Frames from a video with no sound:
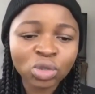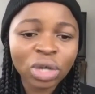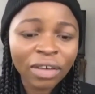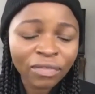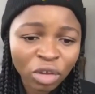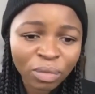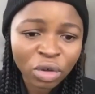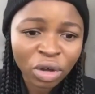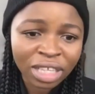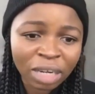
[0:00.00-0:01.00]
want to affirm
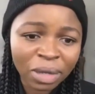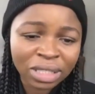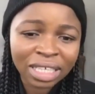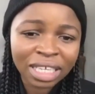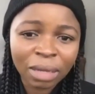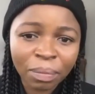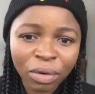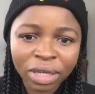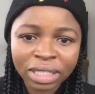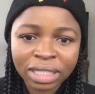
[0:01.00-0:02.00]
you on that particular
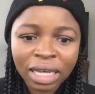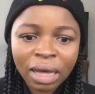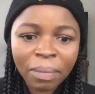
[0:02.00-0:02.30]
point.